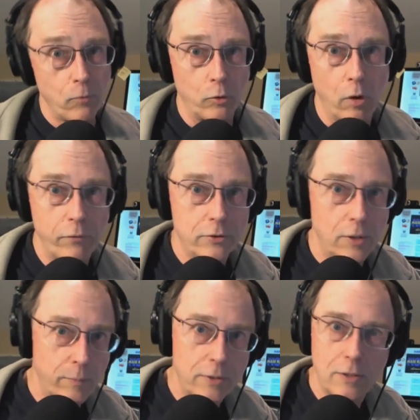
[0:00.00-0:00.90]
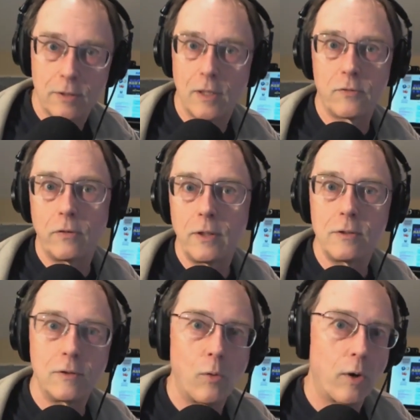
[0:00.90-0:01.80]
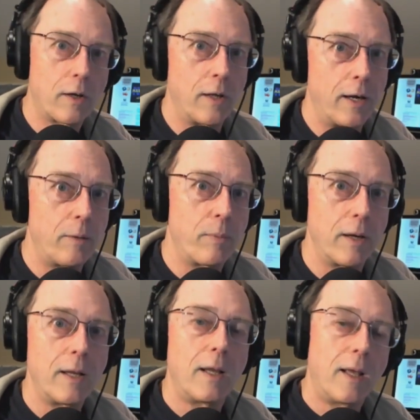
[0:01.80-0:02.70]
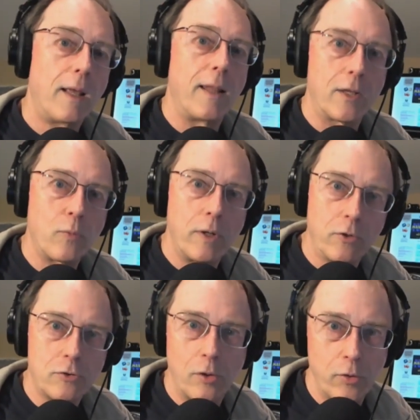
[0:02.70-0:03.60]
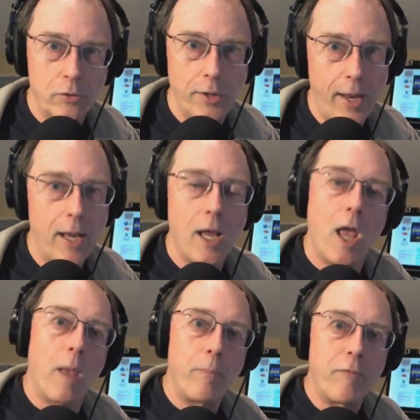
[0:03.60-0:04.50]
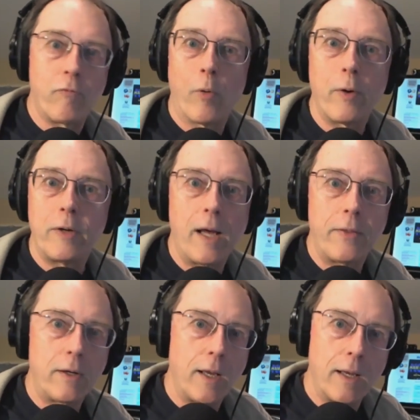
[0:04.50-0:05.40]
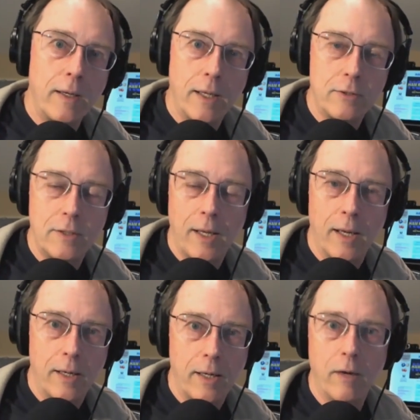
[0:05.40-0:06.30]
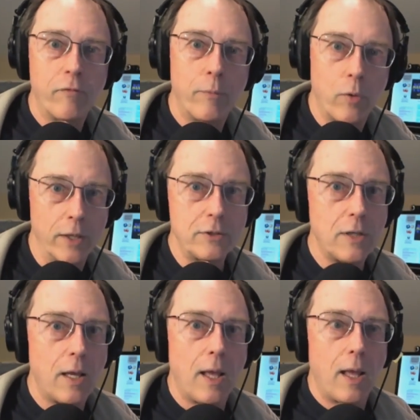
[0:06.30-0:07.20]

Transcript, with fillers: Don't know if he's going to be successful. He's still working on it, but that's what he'll show you today. Before we go down there and uh, and hear from Chris,